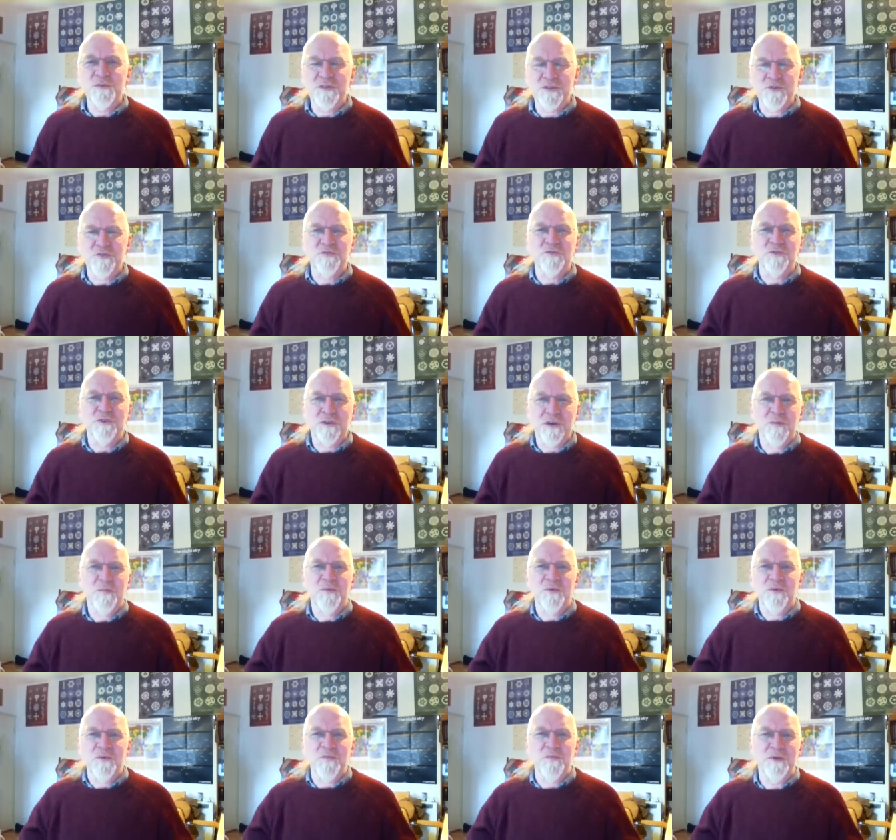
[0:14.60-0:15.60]
me just for a
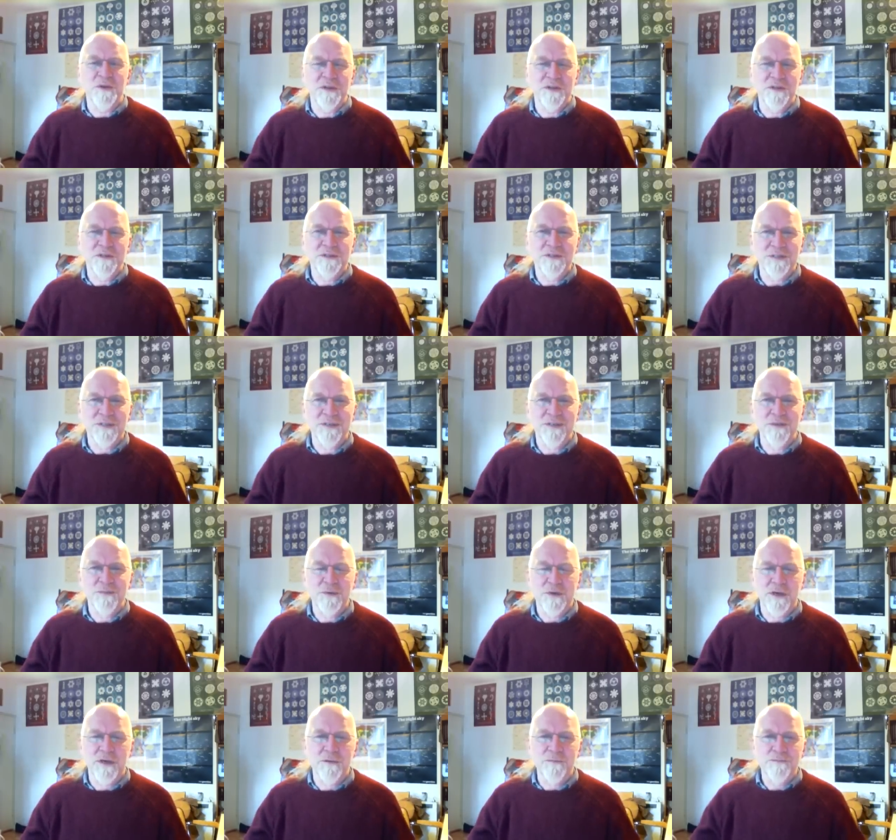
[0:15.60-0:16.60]
couple of minutes. Here
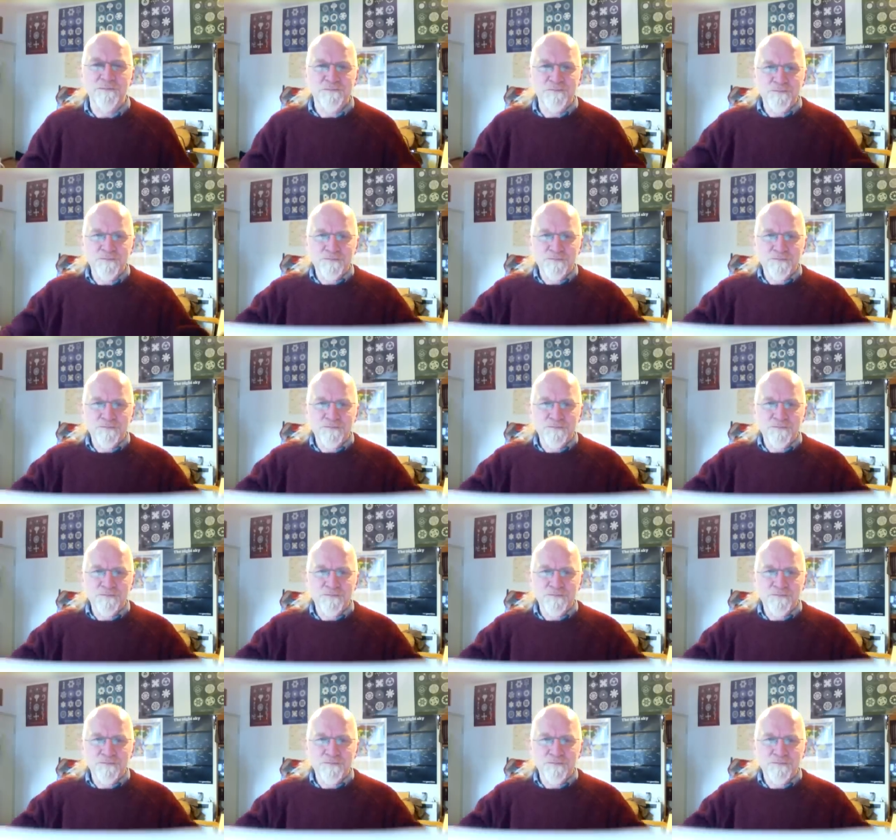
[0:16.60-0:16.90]
we go.